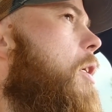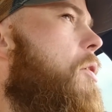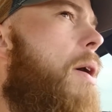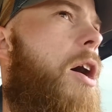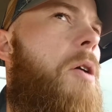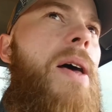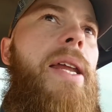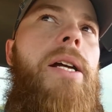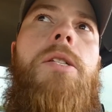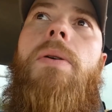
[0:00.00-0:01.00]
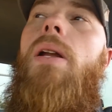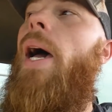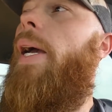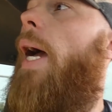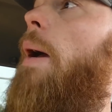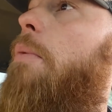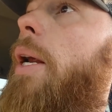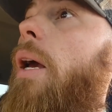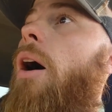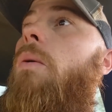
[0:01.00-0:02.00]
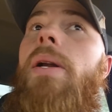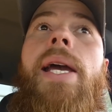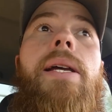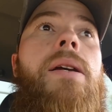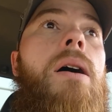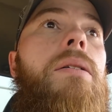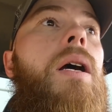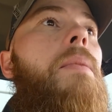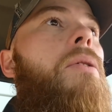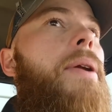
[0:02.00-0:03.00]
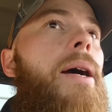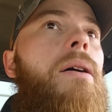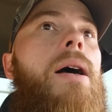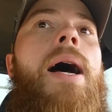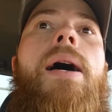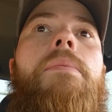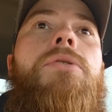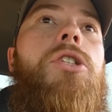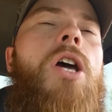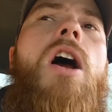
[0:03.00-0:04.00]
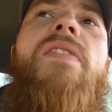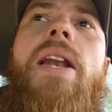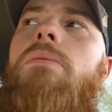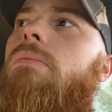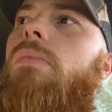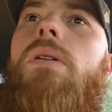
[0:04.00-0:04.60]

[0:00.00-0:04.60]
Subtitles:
So I hope that ends, but hey, I'm ready to get home and eat. Y'all, come on now. I'm starving.